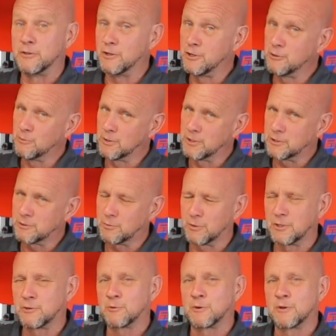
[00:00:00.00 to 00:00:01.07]
the new one,
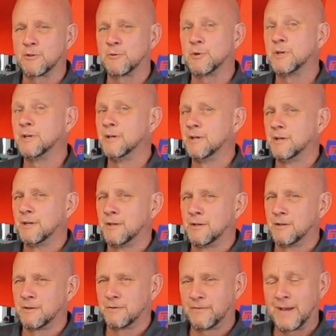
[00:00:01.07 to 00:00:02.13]
2023,
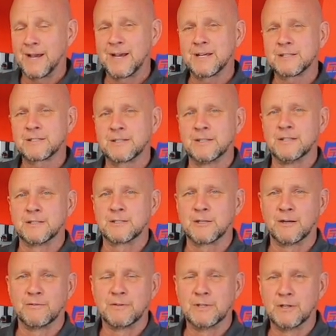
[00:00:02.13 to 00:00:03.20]
fast and
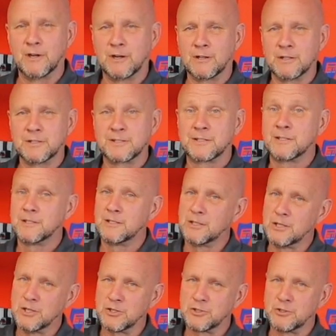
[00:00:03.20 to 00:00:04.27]
solving all its
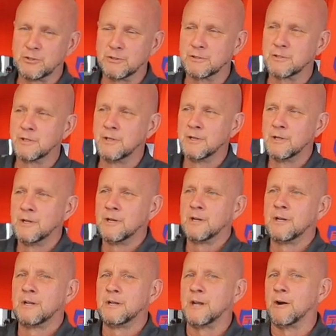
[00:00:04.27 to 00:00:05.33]
issues.
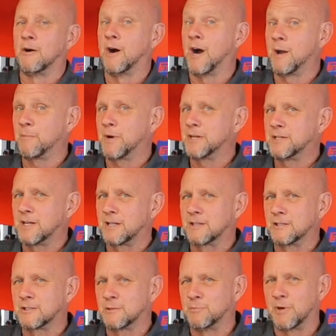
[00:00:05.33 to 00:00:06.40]
Now, I might take
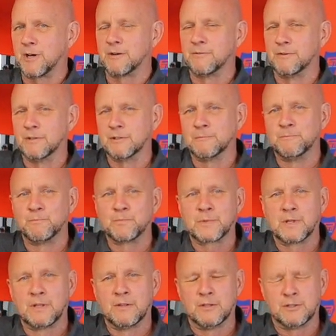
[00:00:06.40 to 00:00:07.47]
this to Bonneville
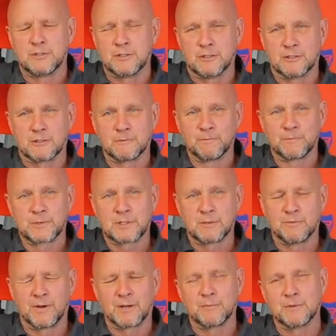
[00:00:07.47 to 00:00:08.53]
this year, to
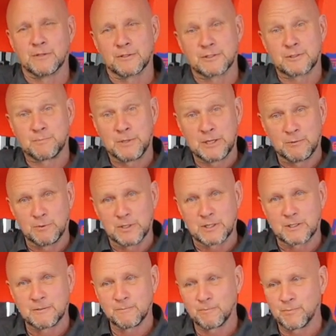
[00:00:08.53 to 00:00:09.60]
the Bonneville Speed
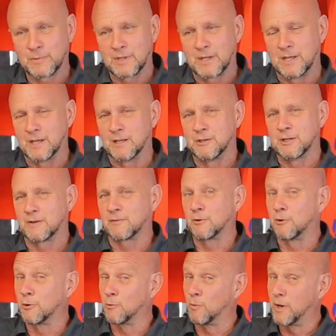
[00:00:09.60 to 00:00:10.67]
Week, and you have to
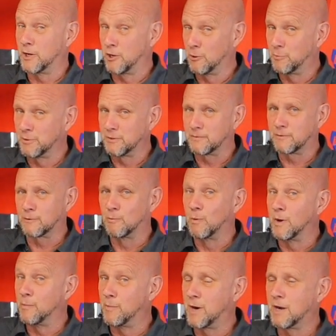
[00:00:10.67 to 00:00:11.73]
hold it wide open for
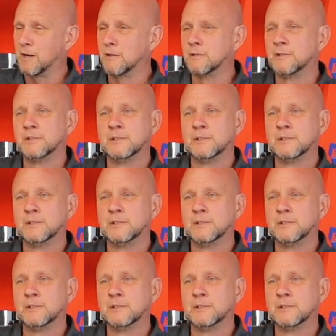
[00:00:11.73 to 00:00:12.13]
1 mile